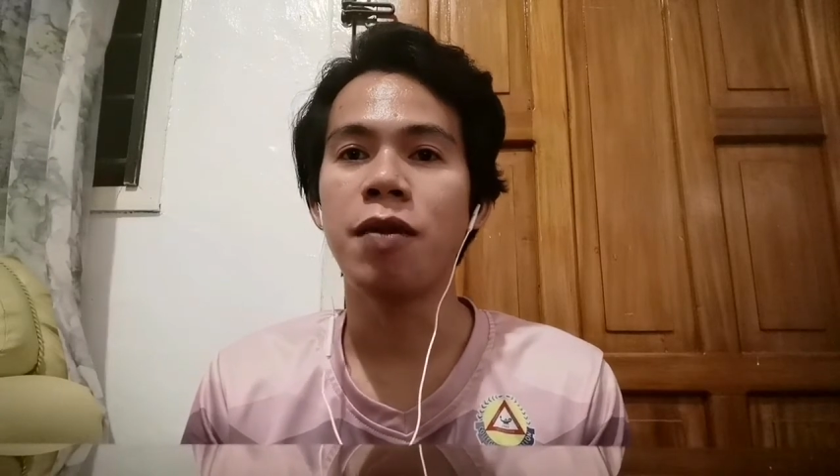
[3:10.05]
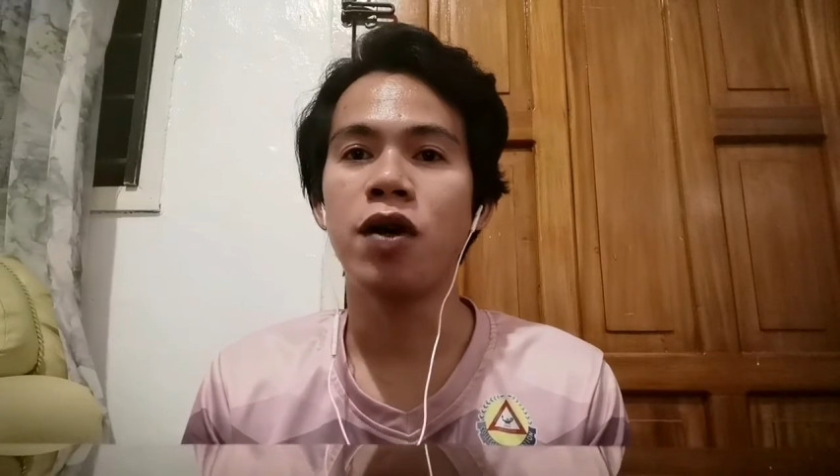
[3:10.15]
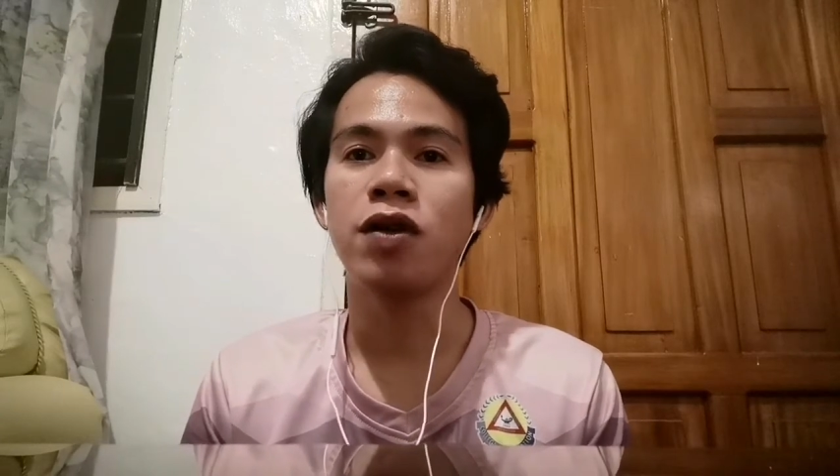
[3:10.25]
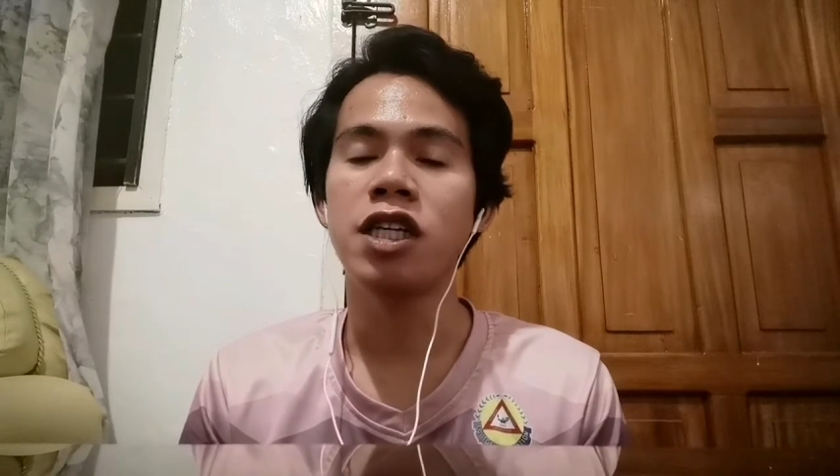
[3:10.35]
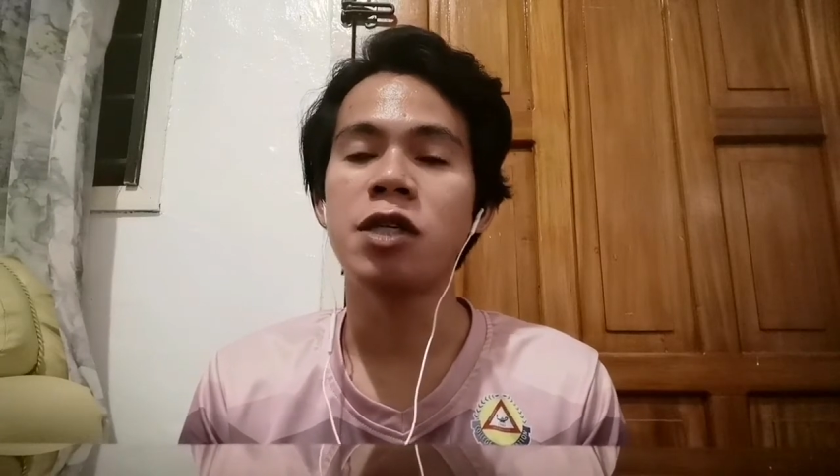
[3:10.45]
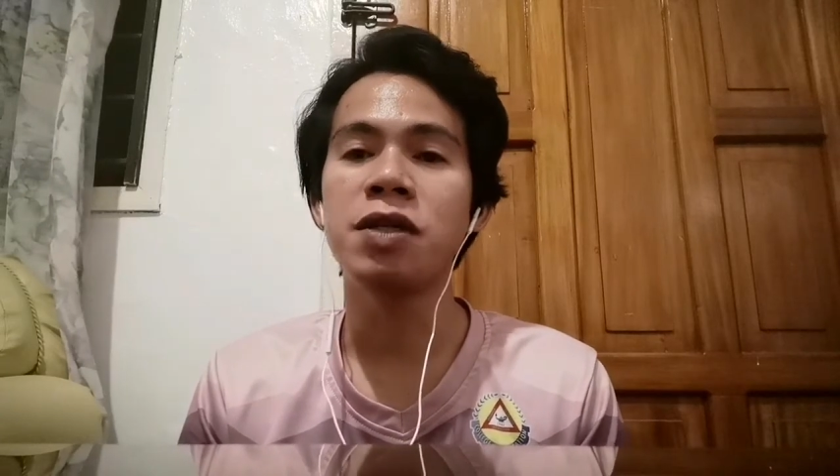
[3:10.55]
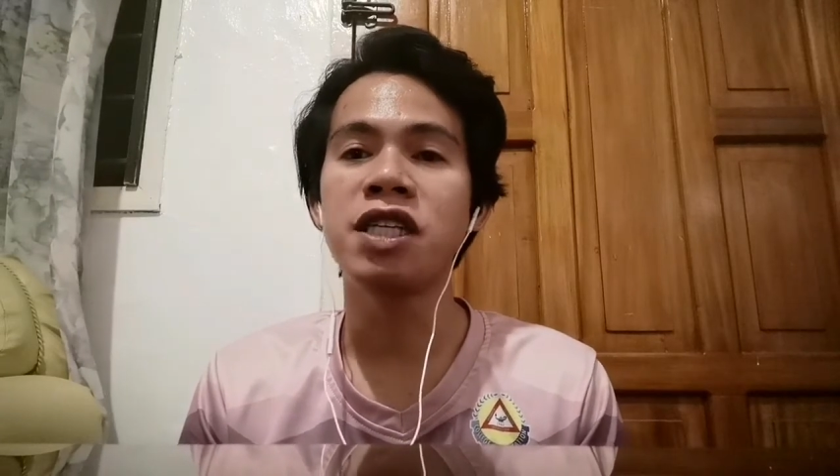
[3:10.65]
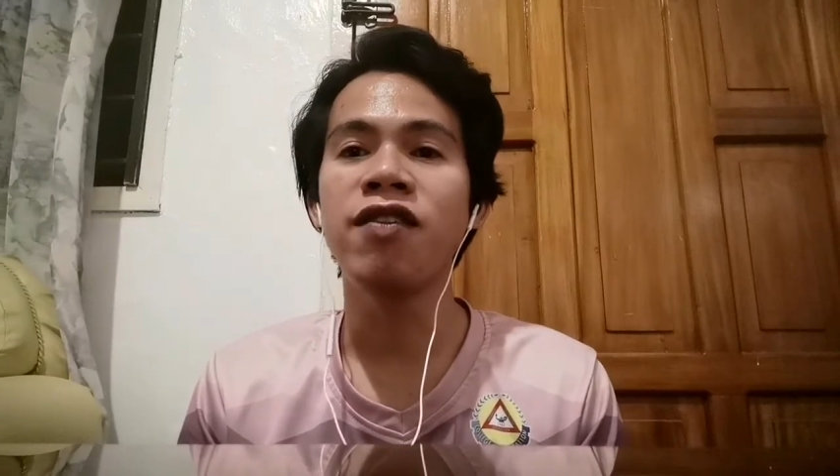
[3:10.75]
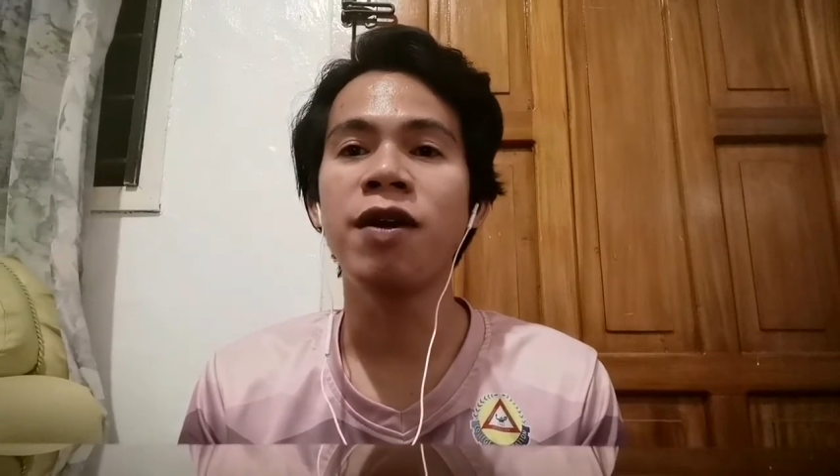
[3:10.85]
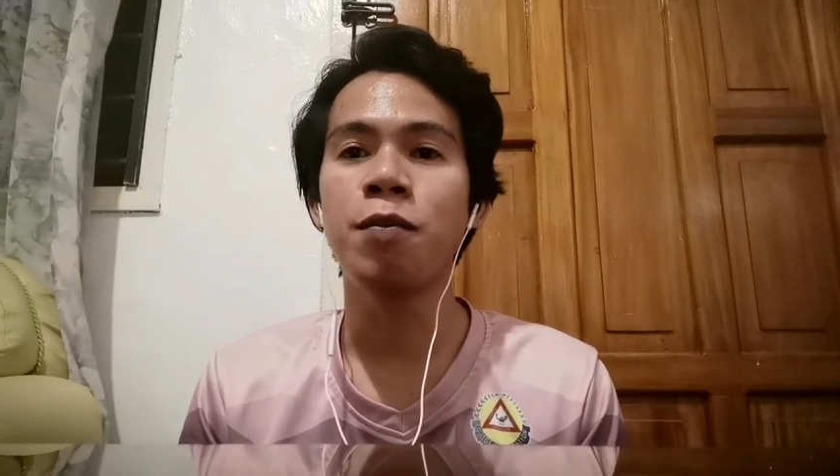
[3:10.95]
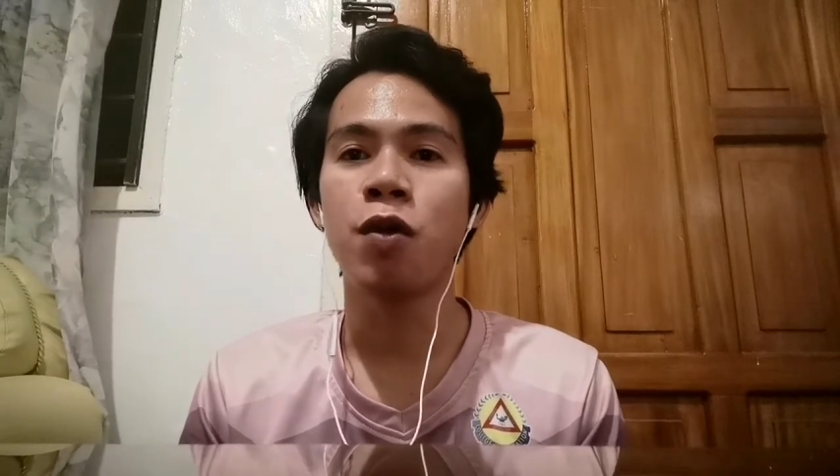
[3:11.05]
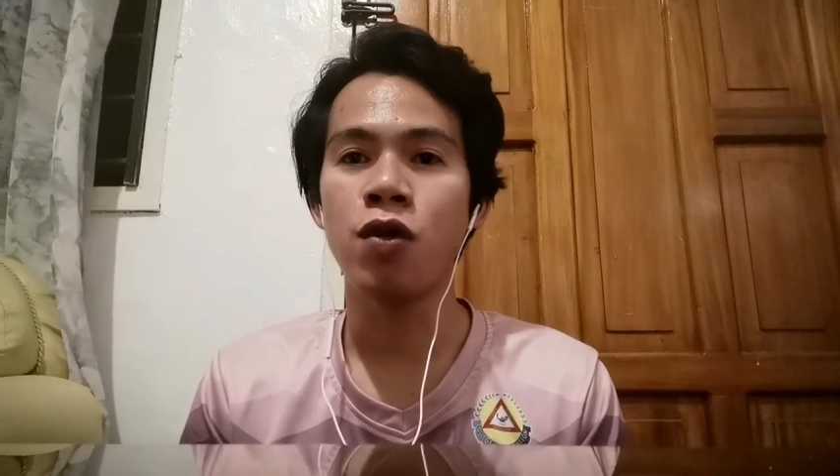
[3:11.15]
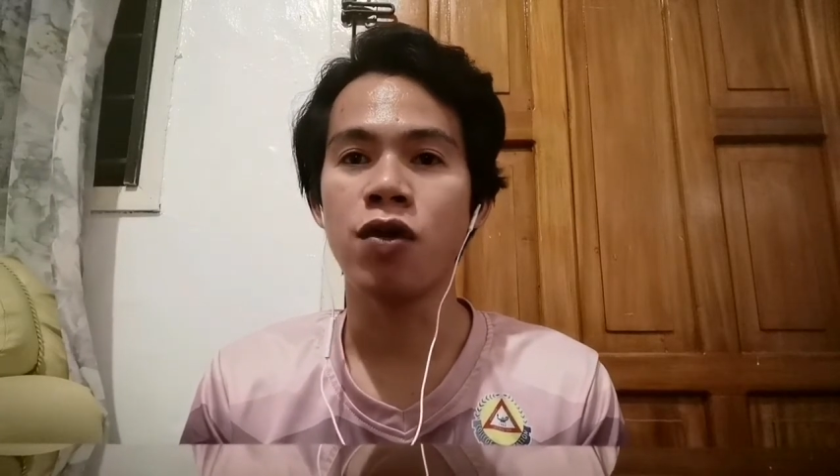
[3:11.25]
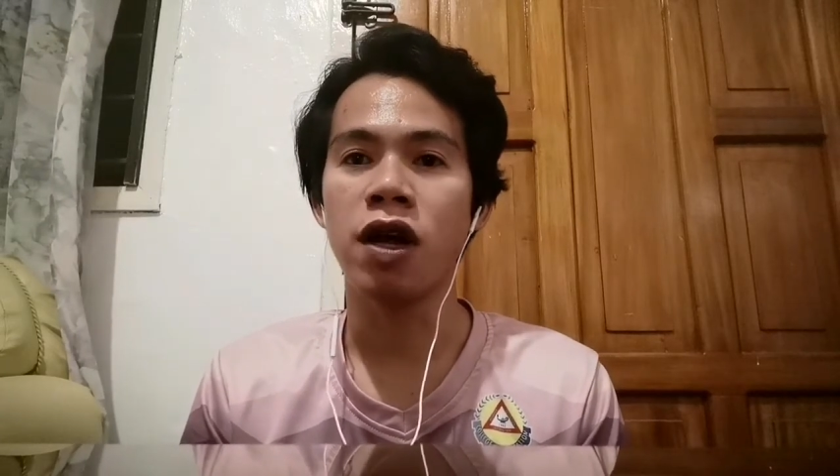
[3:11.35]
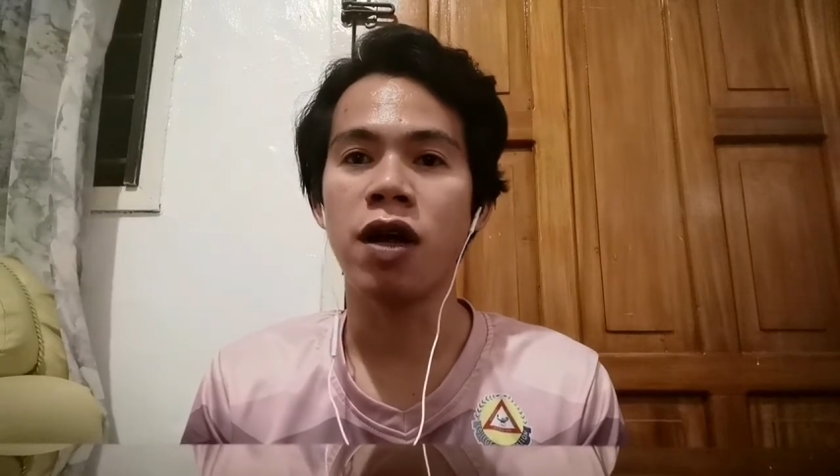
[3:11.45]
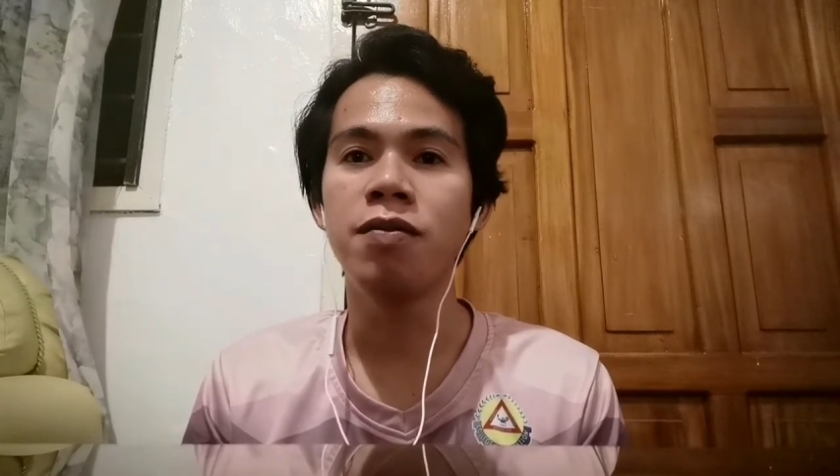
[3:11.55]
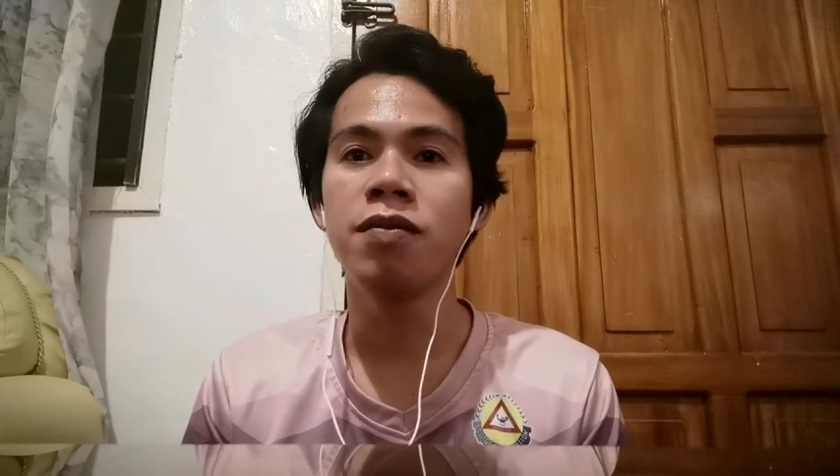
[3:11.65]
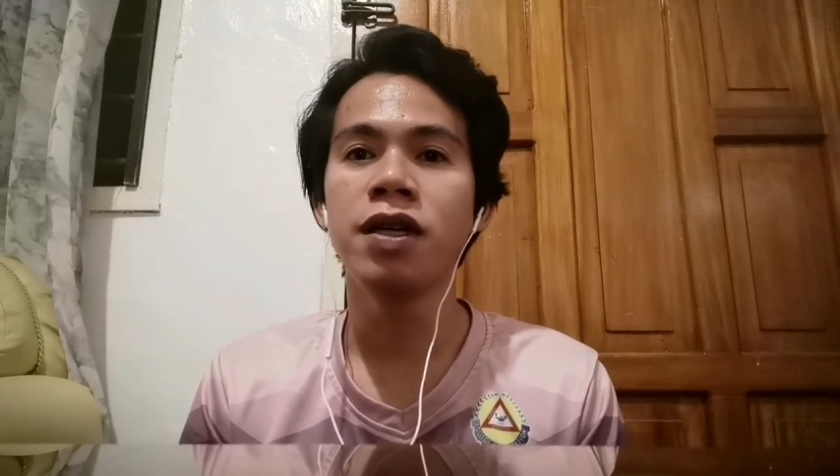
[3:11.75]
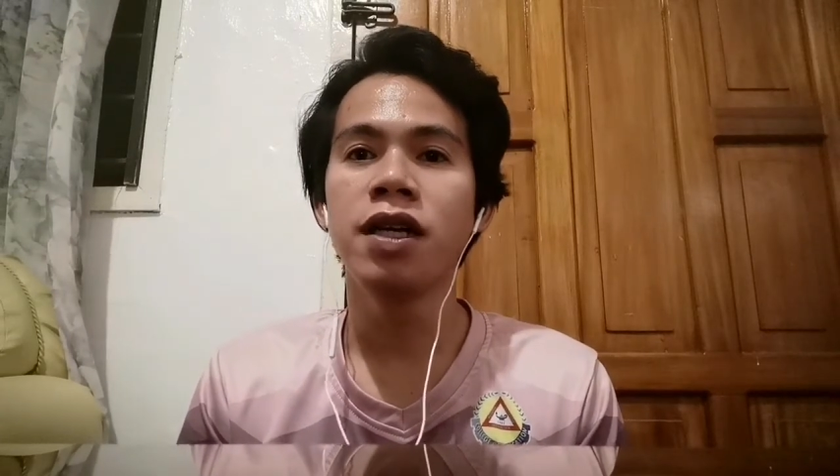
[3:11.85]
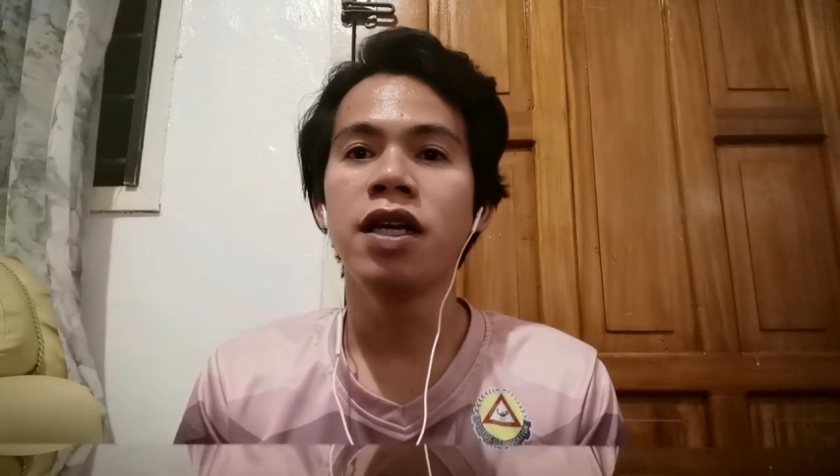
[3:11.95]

about a specific program